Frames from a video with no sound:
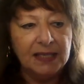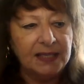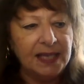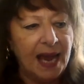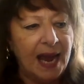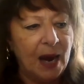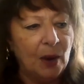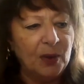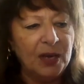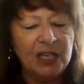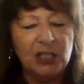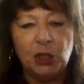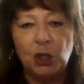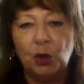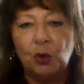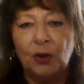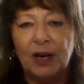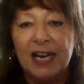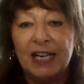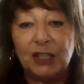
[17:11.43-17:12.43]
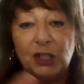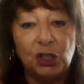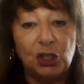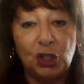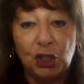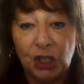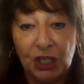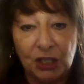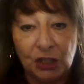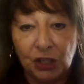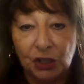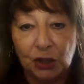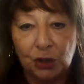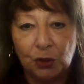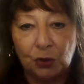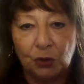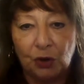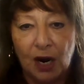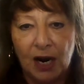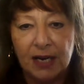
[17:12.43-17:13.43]
how he degrades Jesus
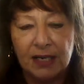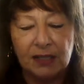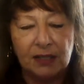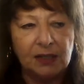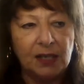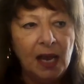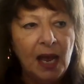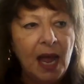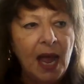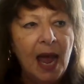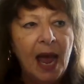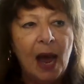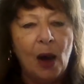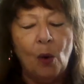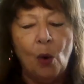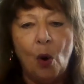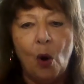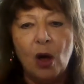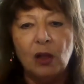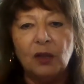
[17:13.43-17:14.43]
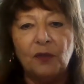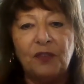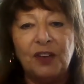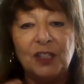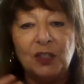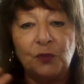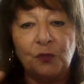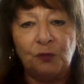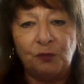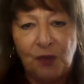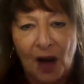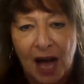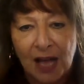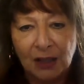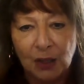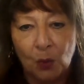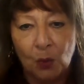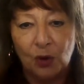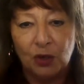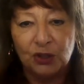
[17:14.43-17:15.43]
Christ, how all of his
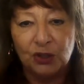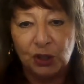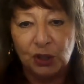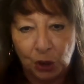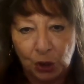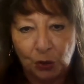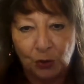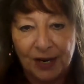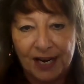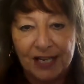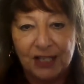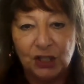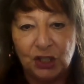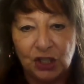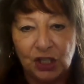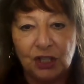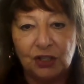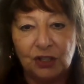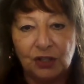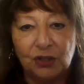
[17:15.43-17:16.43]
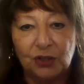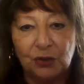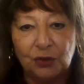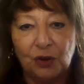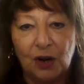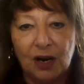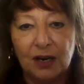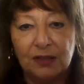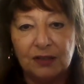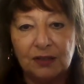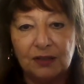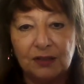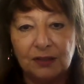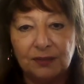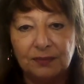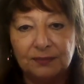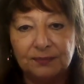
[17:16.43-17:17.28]
followers degrade Jesus Christ.